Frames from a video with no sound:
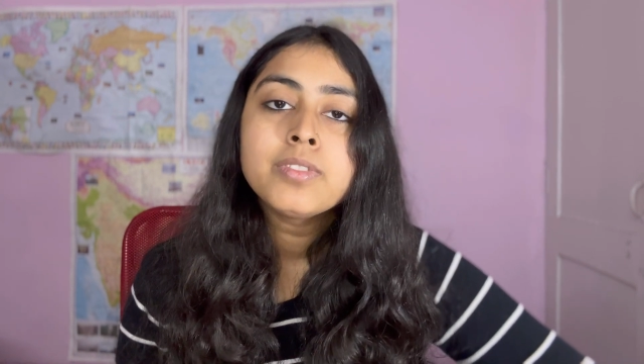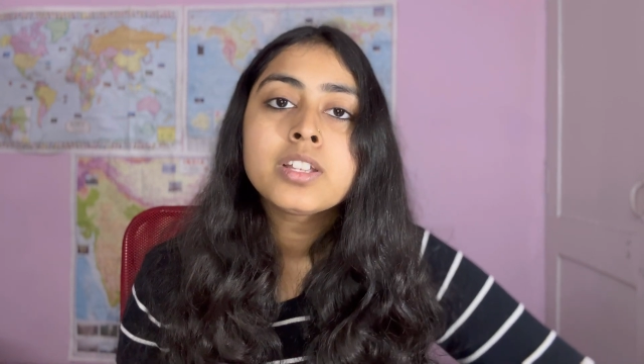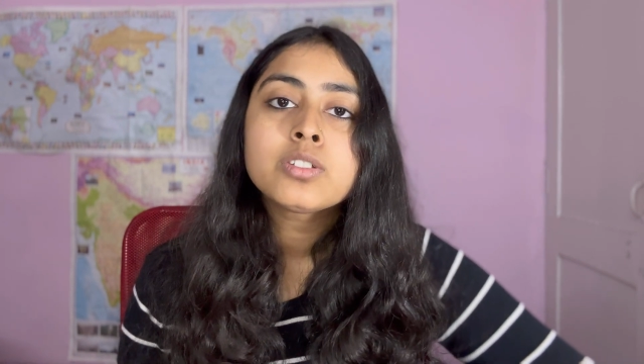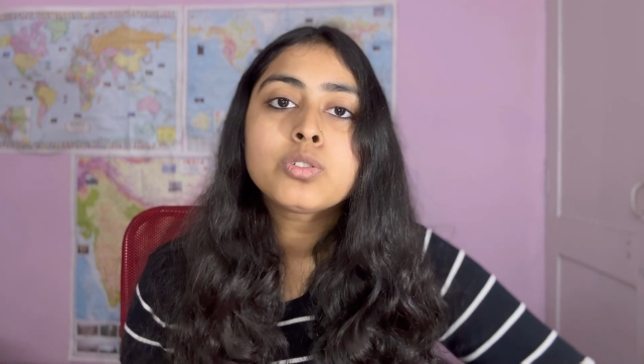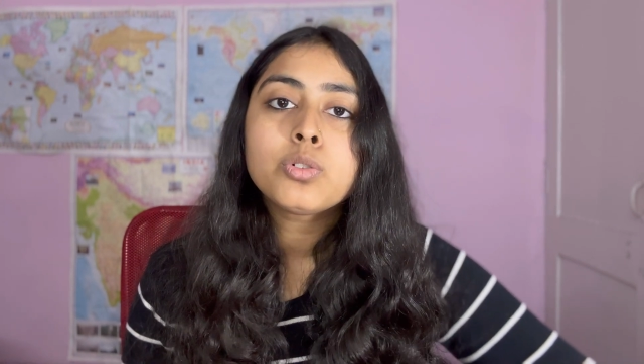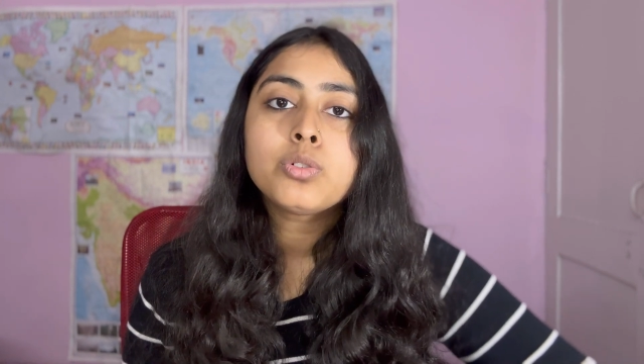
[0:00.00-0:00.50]

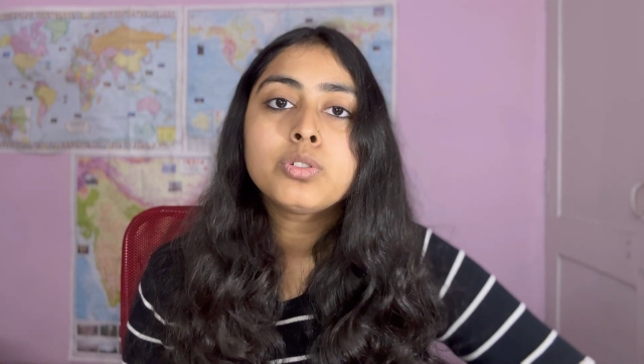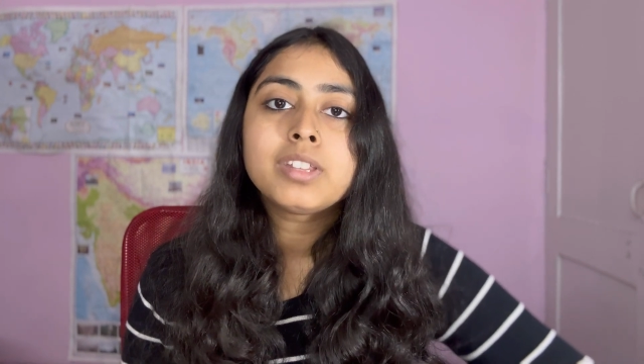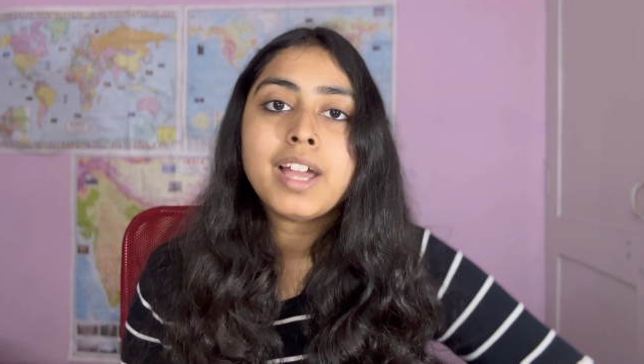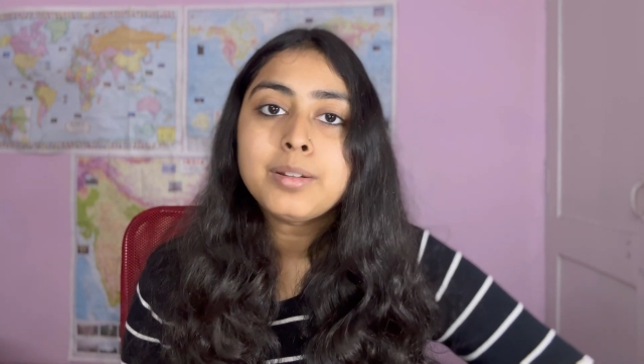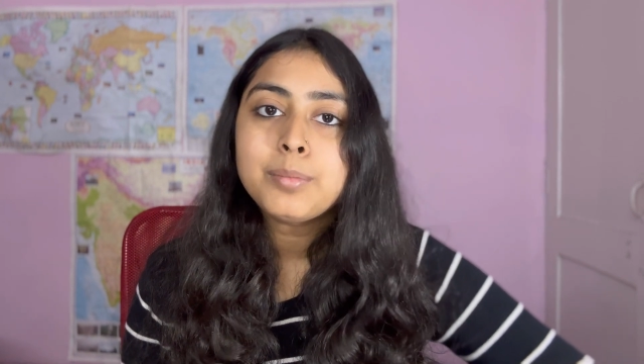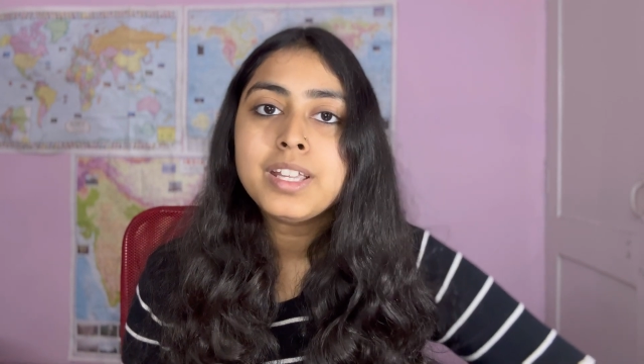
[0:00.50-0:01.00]
So
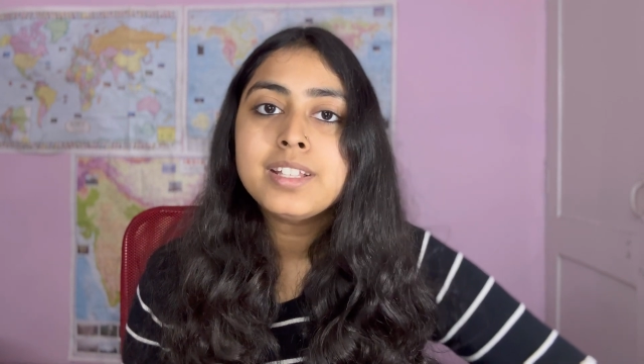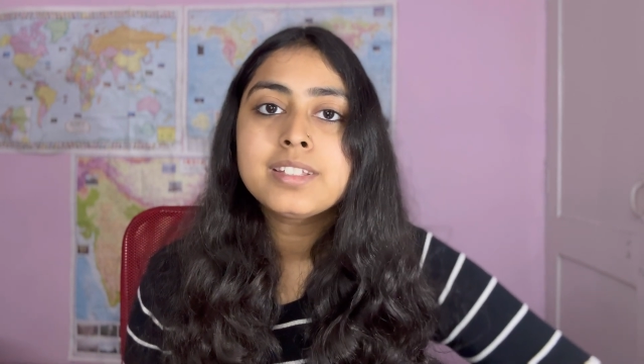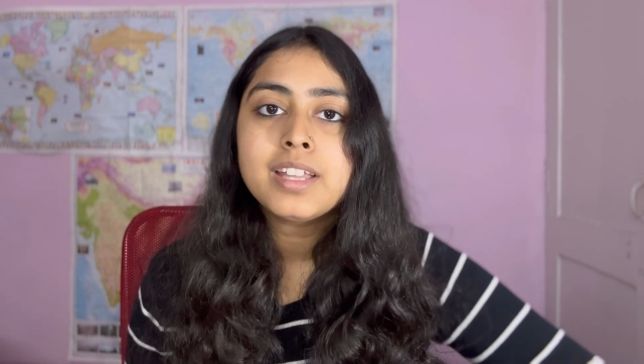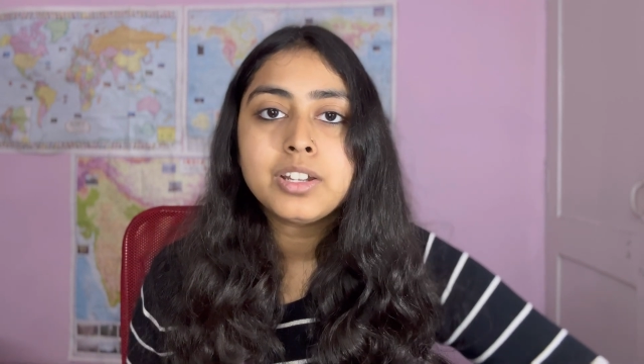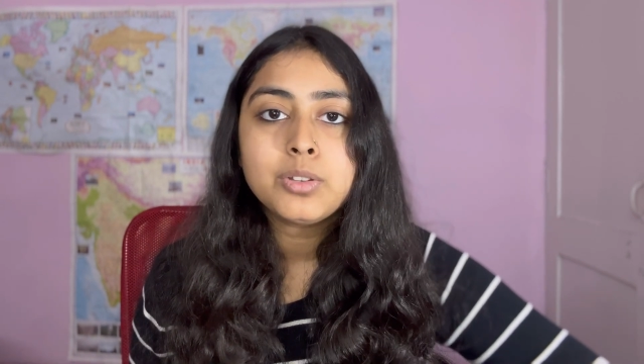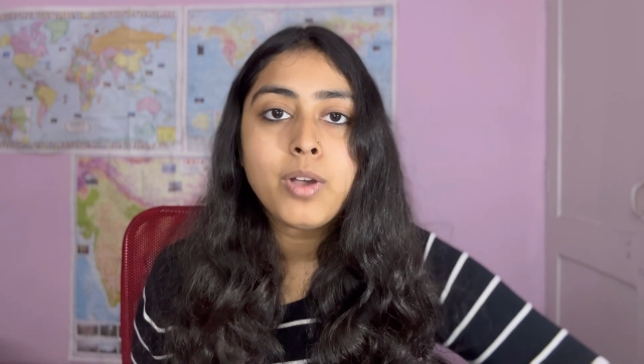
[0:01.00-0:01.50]
that means
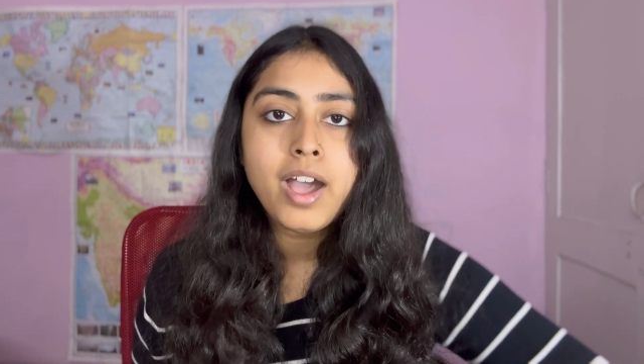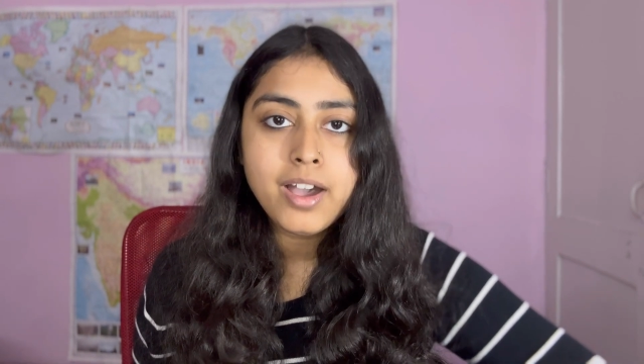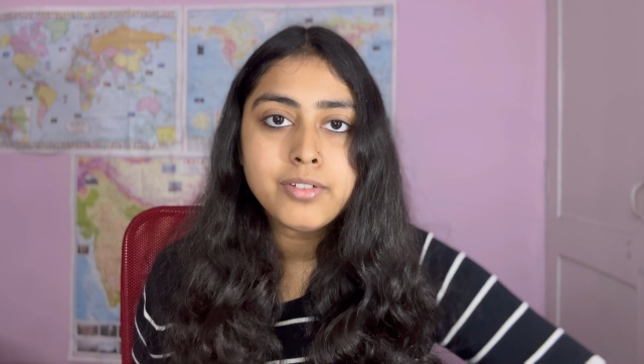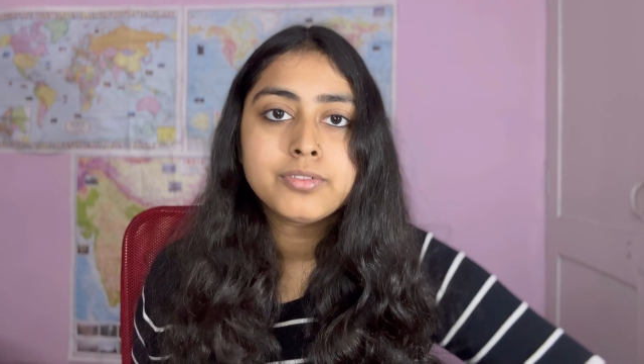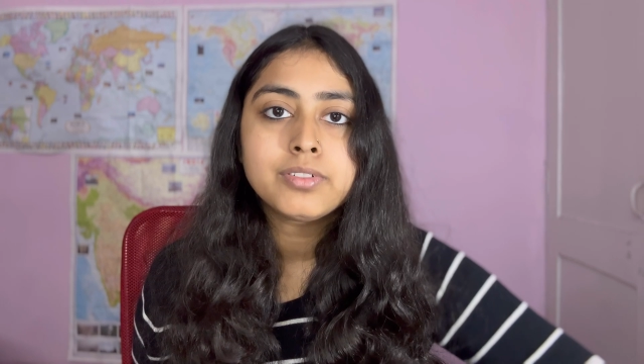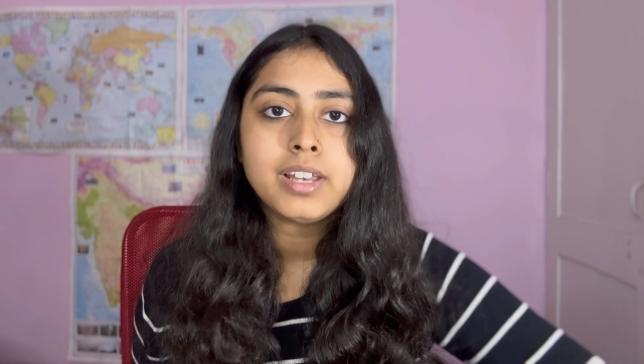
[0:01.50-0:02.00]
that you
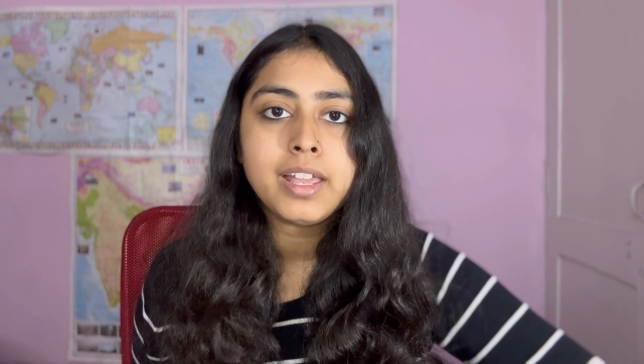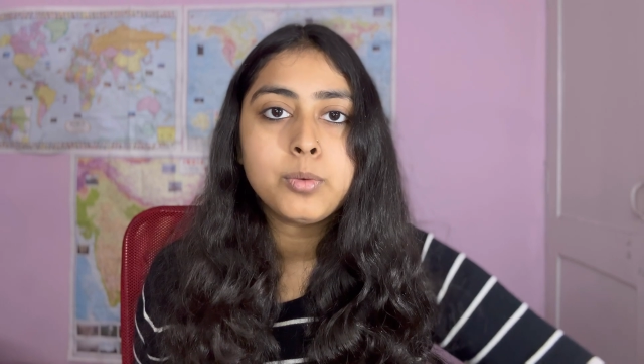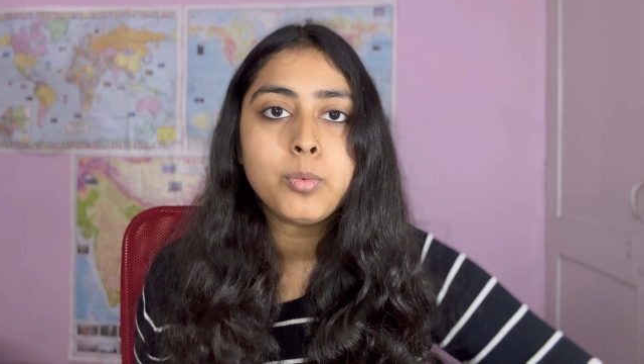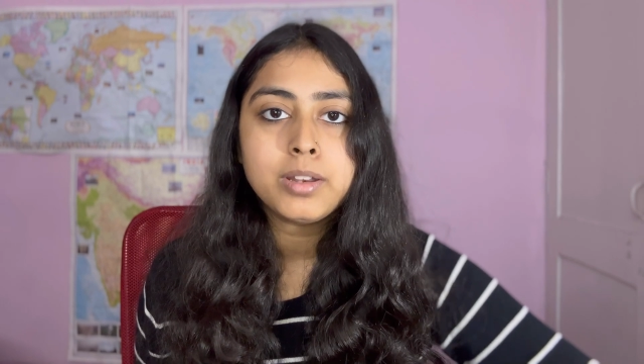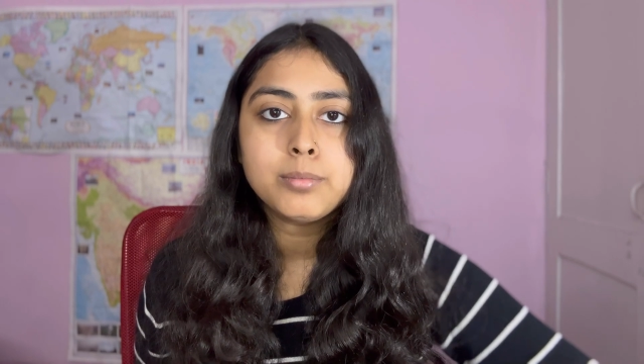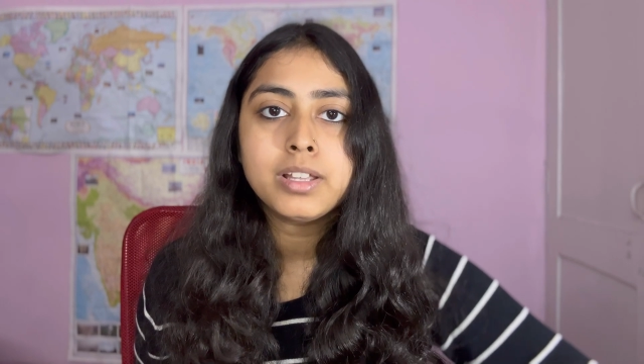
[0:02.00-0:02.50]
have like 1